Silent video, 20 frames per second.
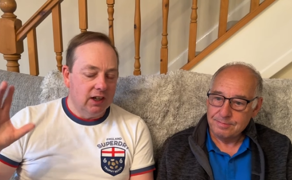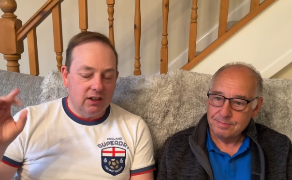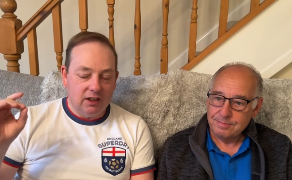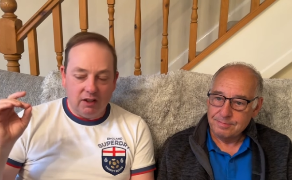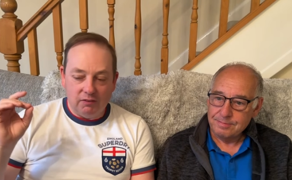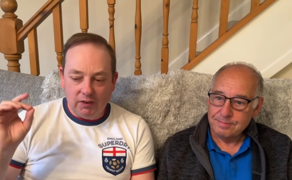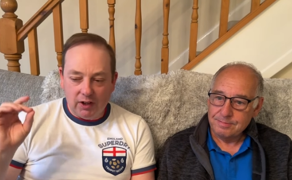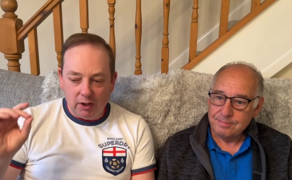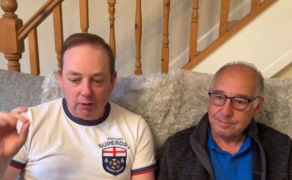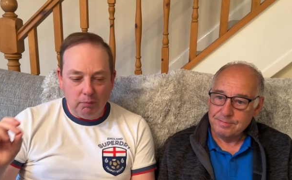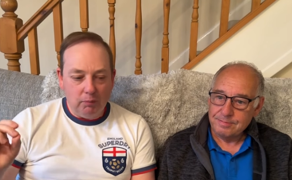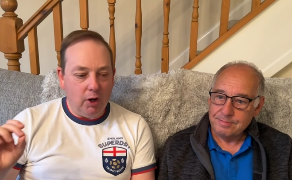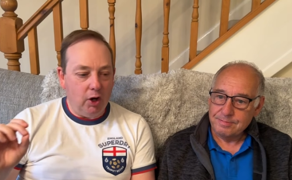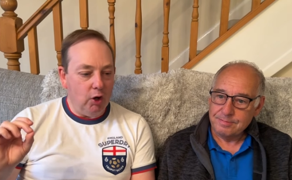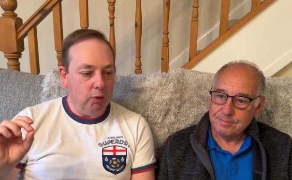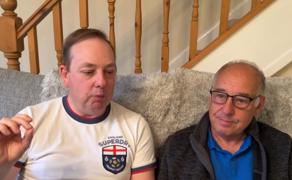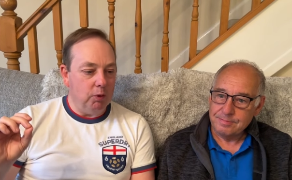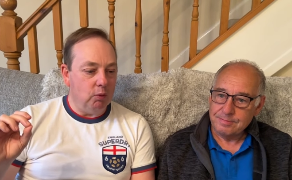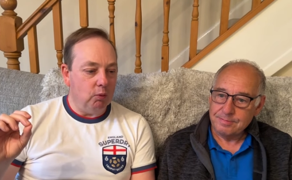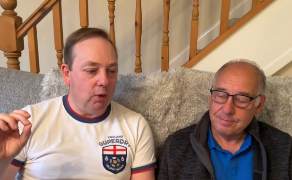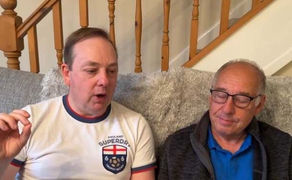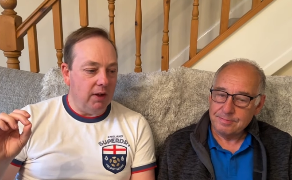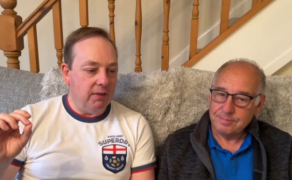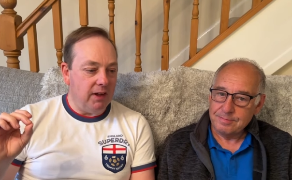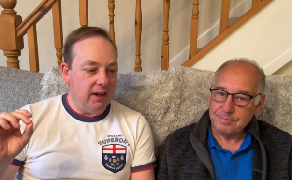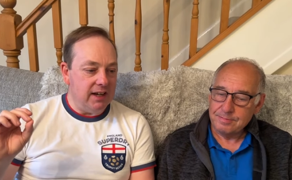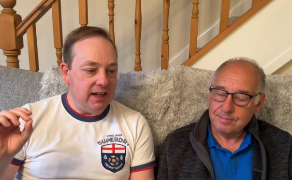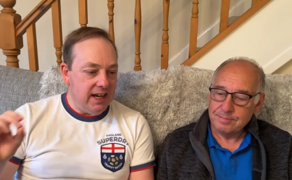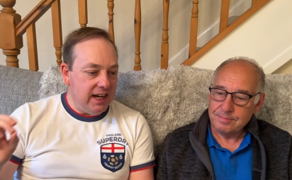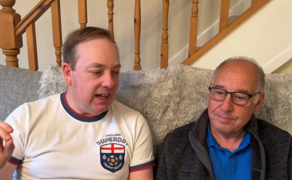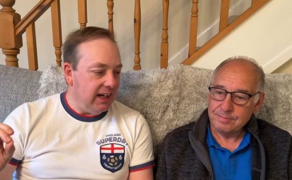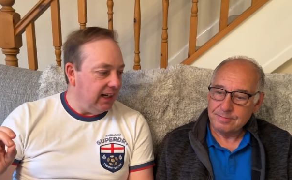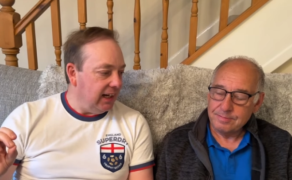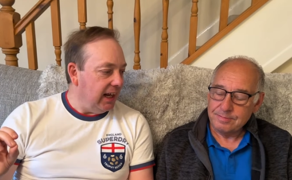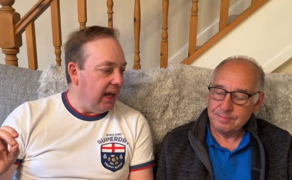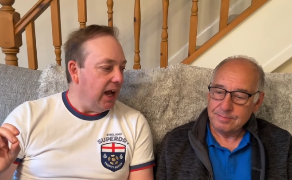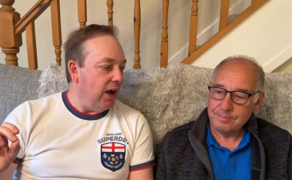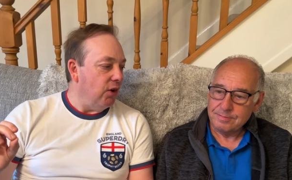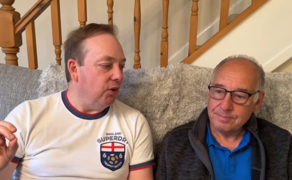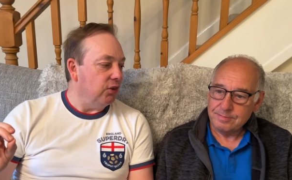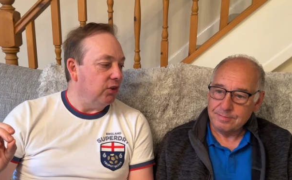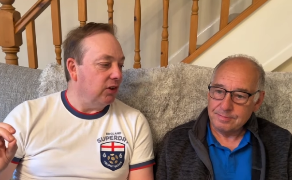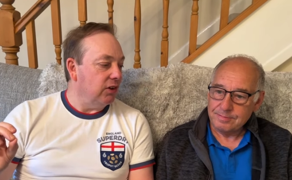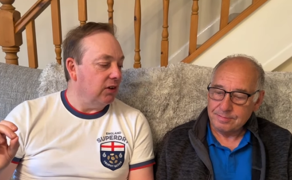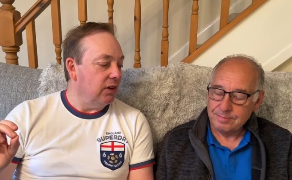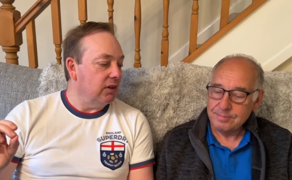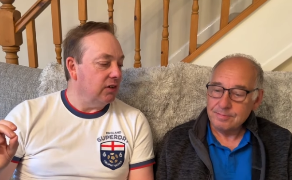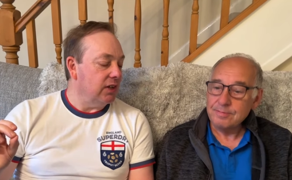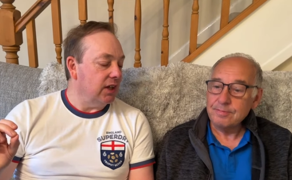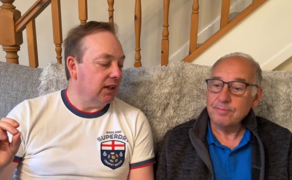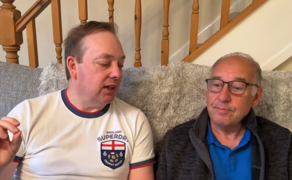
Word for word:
Speaker 1: They've had a moment where they're nearly out. They